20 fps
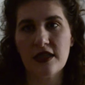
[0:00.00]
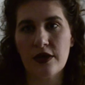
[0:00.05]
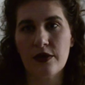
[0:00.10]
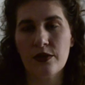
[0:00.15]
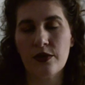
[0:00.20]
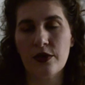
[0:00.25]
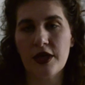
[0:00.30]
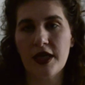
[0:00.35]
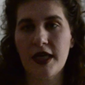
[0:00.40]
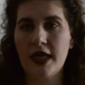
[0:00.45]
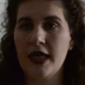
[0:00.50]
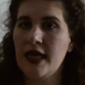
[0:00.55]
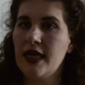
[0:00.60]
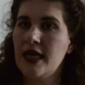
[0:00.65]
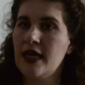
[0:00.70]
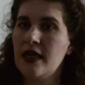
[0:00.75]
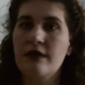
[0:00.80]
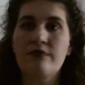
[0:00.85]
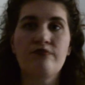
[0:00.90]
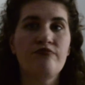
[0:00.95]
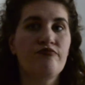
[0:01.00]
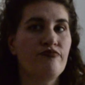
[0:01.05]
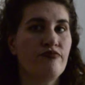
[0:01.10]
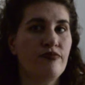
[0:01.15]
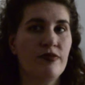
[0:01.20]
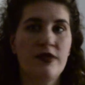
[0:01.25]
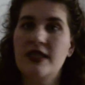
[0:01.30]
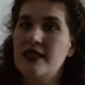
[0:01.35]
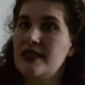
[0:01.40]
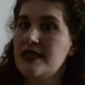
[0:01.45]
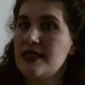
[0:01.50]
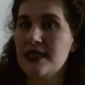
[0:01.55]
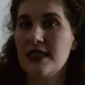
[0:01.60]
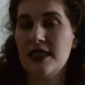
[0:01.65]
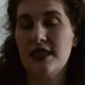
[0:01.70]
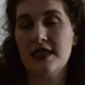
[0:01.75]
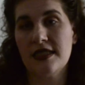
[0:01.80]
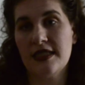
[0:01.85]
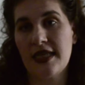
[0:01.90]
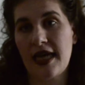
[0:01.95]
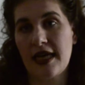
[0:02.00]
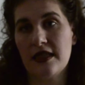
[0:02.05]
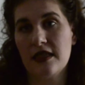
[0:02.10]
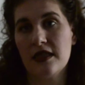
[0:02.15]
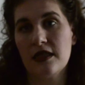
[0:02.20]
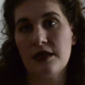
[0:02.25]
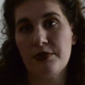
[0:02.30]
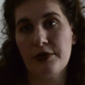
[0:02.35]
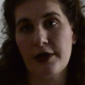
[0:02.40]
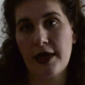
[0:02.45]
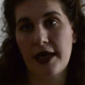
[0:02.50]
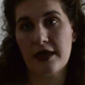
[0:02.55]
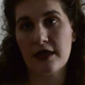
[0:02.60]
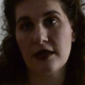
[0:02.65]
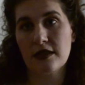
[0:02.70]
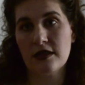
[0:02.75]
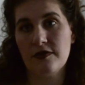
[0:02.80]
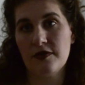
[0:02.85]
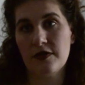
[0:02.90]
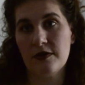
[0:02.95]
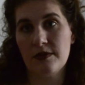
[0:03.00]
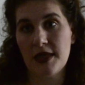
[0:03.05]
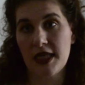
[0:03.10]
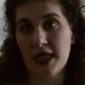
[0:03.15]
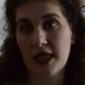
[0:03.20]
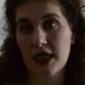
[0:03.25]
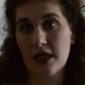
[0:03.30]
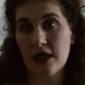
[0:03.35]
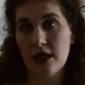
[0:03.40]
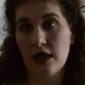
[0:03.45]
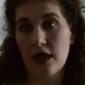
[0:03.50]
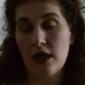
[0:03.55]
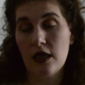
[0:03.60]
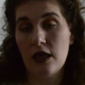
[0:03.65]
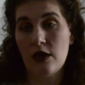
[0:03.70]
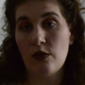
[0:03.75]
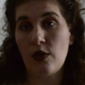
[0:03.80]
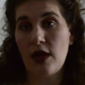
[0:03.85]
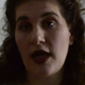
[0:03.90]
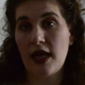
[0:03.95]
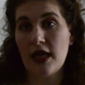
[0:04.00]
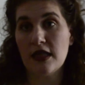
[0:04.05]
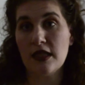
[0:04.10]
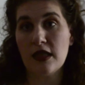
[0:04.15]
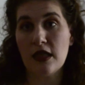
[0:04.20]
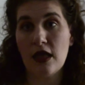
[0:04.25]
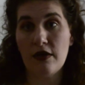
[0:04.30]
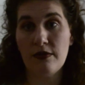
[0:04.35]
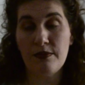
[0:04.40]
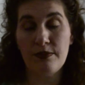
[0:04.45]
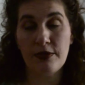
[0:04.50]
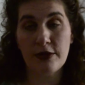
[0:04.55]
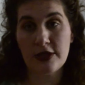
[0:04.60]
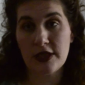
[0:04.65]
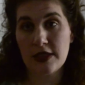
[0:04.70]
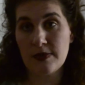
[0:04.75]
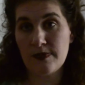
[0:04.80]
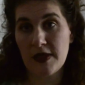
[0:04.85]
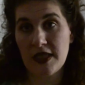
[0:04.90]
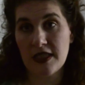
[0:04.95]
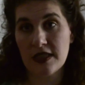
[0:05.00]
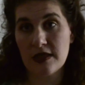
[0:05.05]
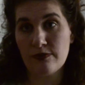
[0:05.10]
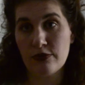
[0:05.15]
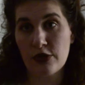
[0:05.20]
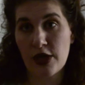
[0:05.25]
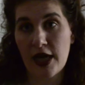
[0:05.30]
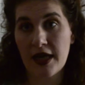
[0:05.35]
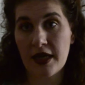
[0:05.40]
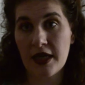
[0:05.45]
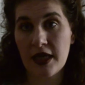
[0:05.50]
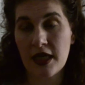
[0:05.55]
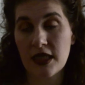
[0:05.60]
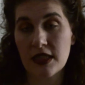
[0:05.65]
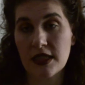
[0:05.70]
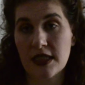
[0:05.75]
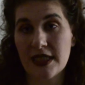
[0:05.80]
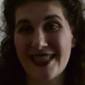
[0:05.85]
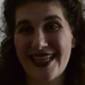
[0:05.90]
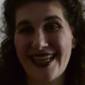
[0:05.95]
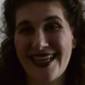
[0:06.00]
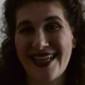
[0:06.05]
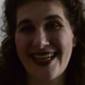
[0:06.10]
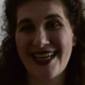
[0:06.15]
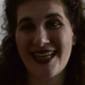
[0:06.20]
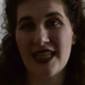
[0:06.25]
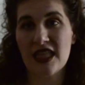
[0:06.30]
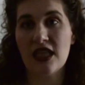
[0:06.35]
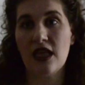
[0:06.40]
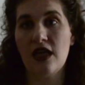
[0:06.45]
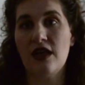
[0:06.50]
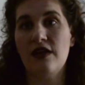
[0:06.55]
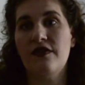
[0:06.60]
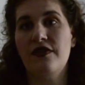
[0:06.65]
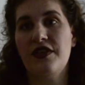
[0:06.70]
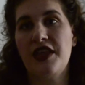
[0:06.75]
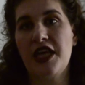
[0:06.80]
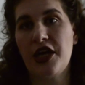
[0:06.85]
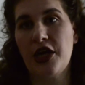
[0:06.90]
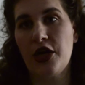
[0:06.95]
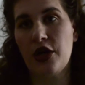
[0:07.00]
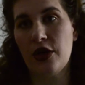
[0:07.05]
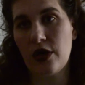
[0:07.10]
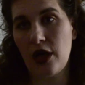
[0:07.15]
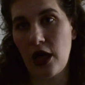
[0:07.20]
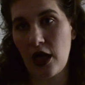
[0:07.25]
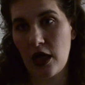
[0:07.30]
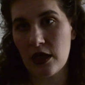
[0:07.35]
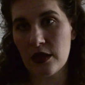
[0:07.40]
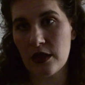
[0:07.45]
aren't working. This is not the product for me. While I love Burt's Bees products, and I love their